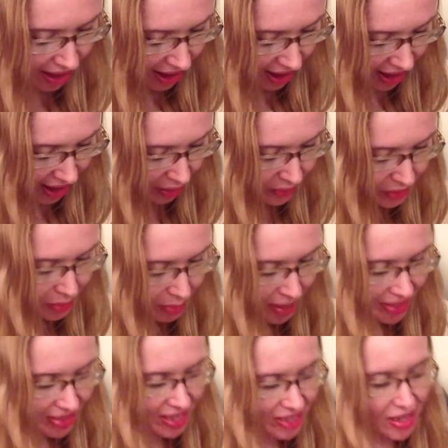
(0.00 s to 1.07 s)
I also
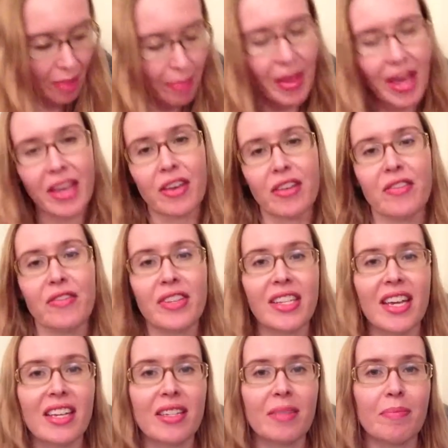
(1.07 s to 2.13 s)
picked this up, I couldn't
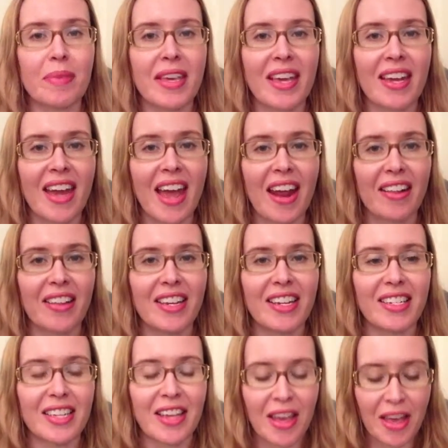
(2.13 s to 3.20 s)
resist being in
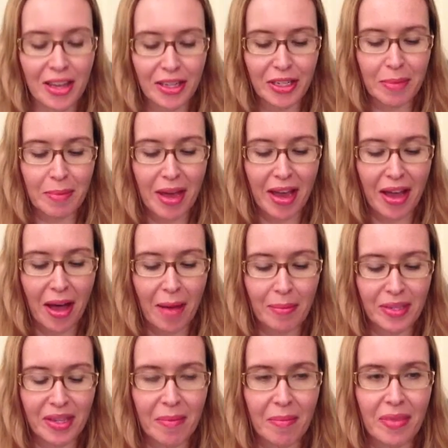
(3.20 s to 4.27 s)
Ireland to pick up
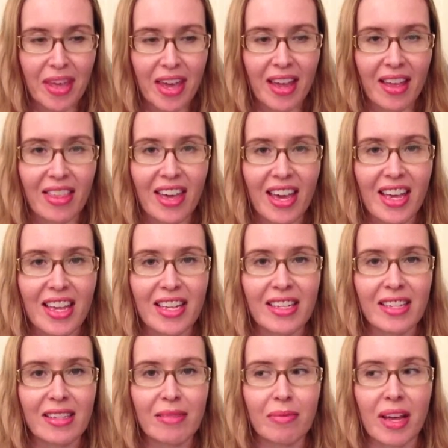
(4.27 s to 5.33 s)
something that
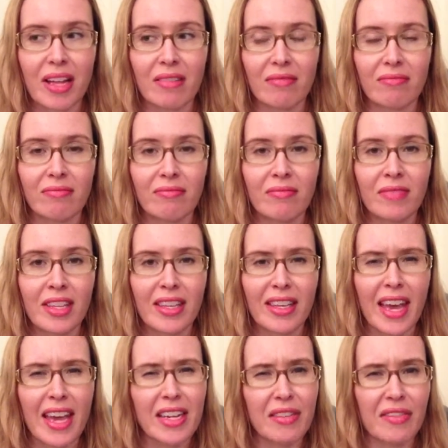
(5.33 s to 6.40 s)
is, well,
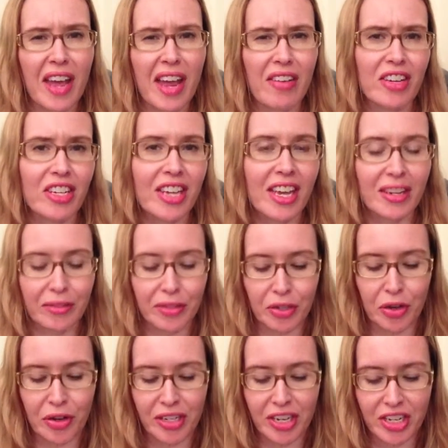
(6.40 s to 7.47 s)
kind of Irish, kind of
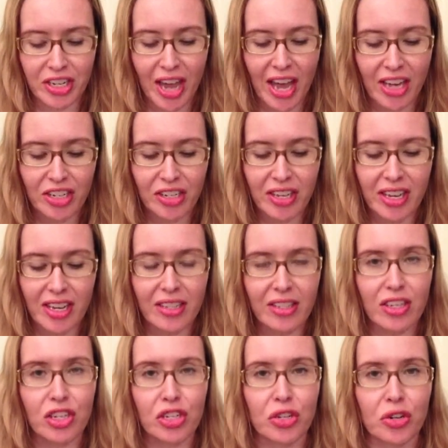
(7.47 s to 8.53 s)
Scottish. Actually it's the
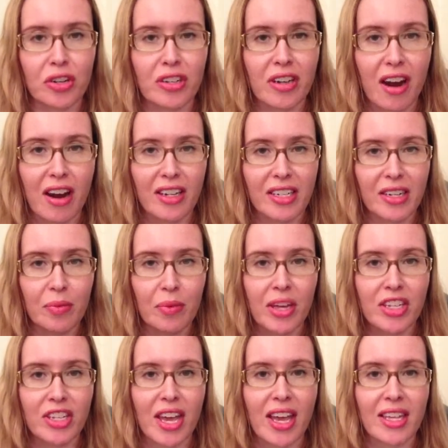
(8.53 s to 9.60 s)
Stewart Tartan,
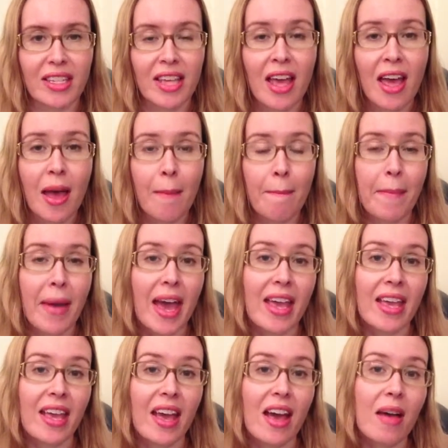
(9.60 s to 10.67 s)
which is
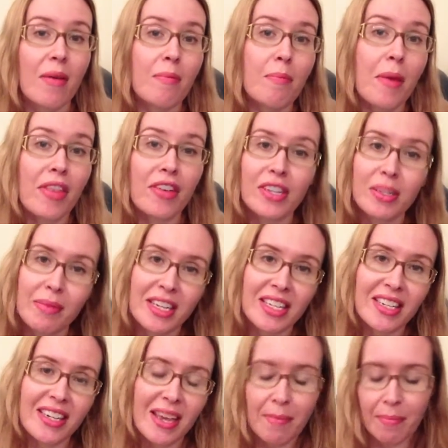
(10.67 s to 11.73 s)
my mother's maiden
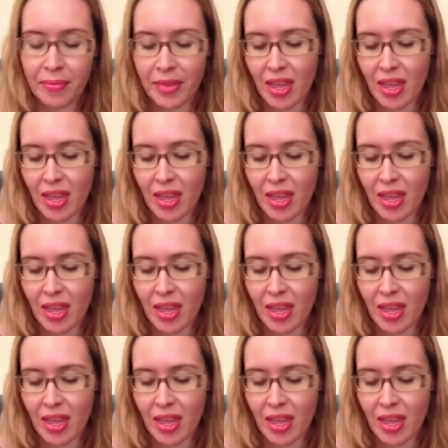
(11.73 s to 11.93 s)
name.